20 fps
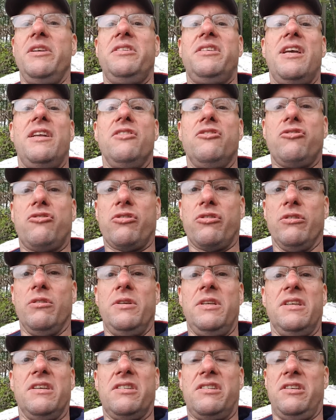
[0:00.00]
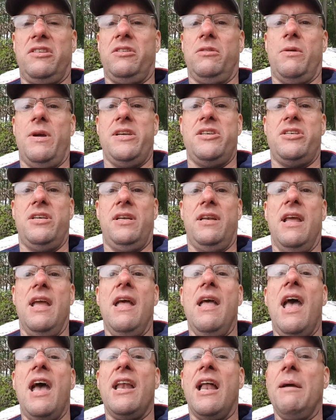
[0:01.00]
you said is true in this situation.
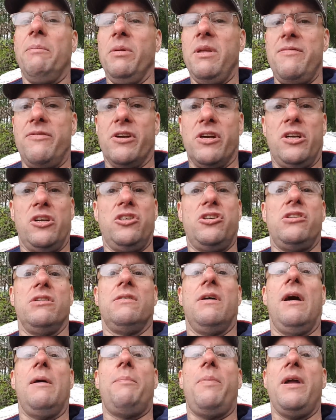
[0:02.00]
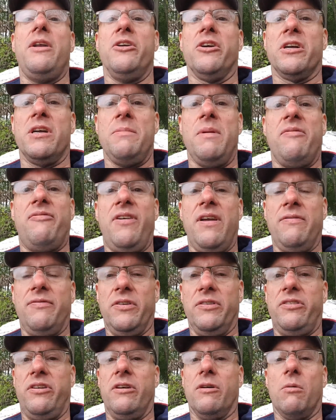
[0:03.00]
And I believe you're going to show up and you're going to be
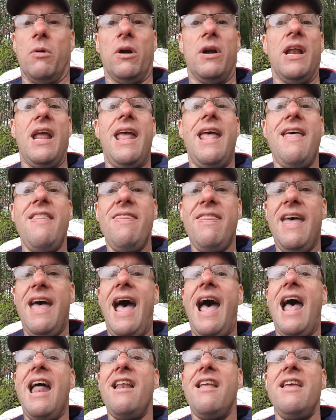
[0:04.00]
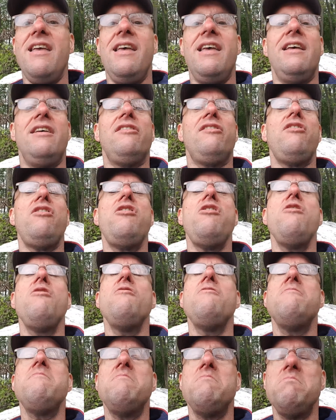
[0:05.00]
faithful to your word. And that is
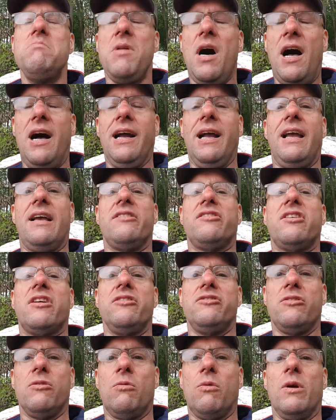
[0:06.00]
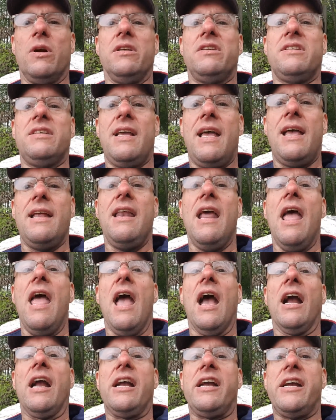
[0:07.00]
humongous because the word said
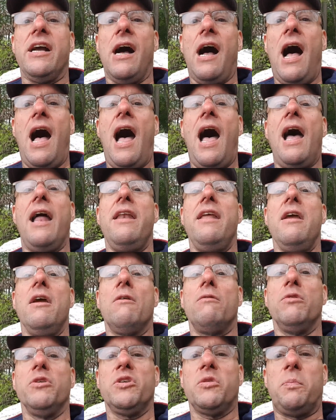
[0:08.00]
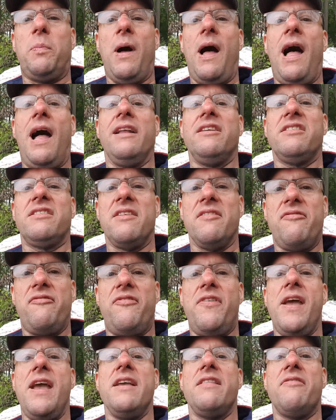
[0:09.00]
God responds to
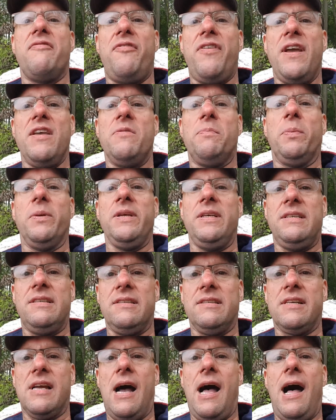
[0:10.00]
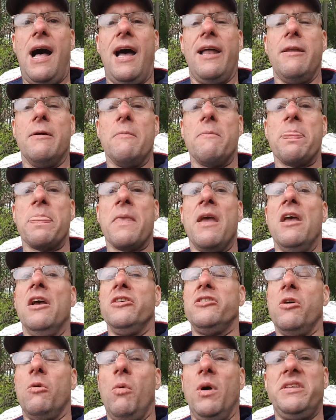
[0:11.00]
faith. Faith pleases God.
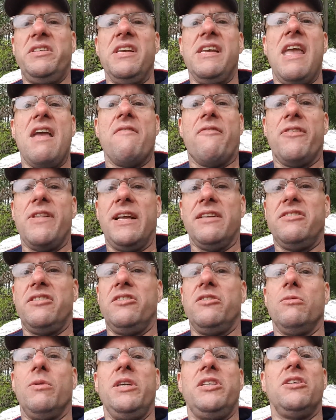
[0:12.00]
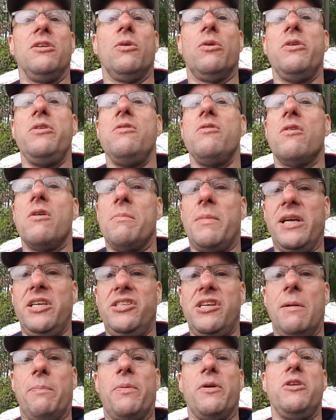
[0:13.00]
So, once again, for that situation, Lord, you are my
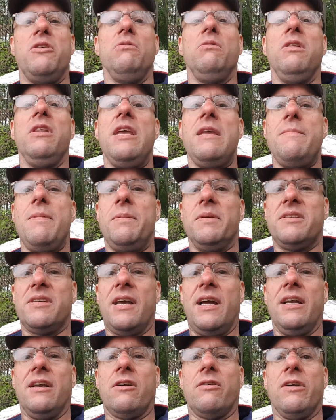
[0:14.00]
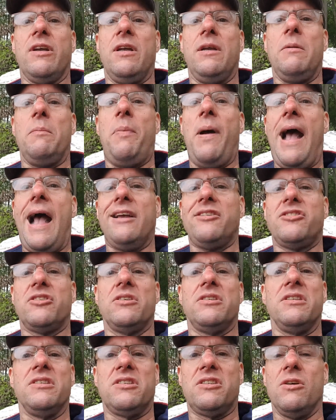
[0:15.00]
shepherd. You lead me beside green
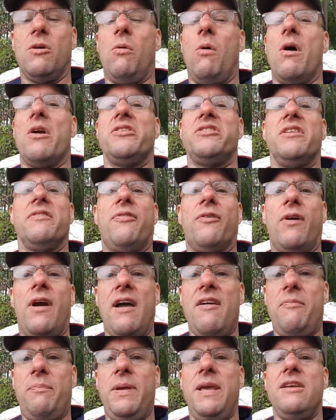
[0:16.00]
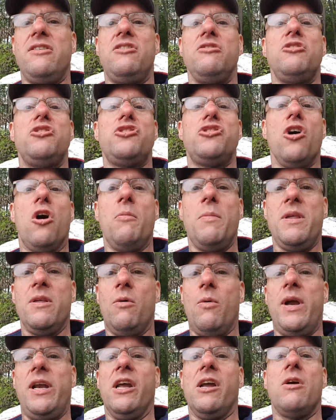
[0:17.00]
pastures and still waters. Therefore, I have peace. You show me
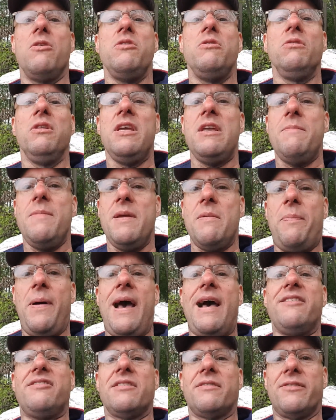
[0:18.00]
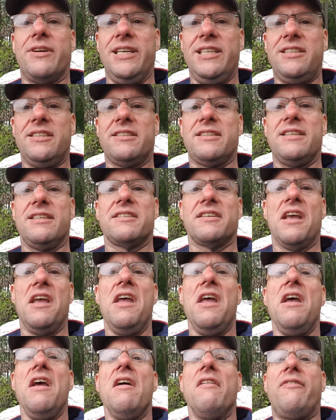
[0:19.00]
the way to go. You lead me a path of righteousness
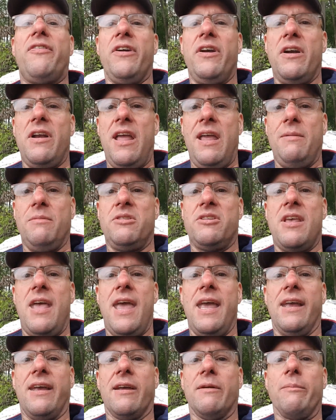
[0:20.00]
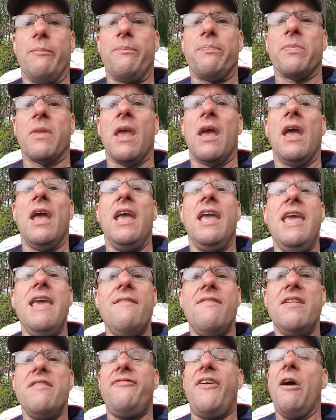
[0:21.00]
for your name's sake.
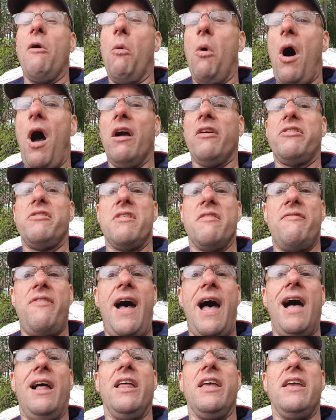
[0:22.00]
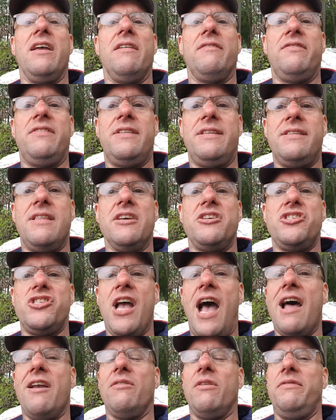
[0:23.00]
Even if I walk through the valley of the
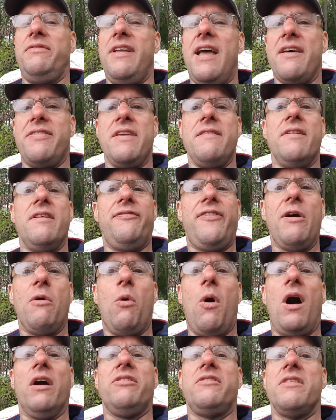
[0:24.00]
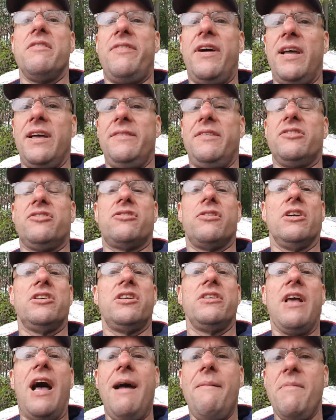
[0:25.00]
shadow of death, even if I walk through the valley of
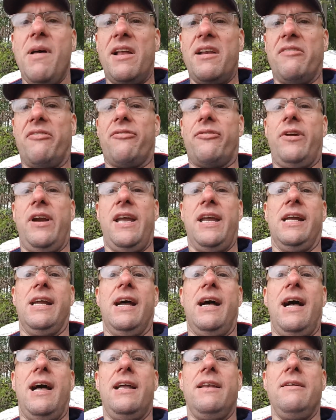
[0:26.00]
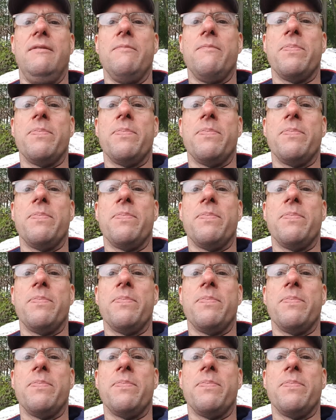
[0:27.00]
destruction, I'm not afraid, God.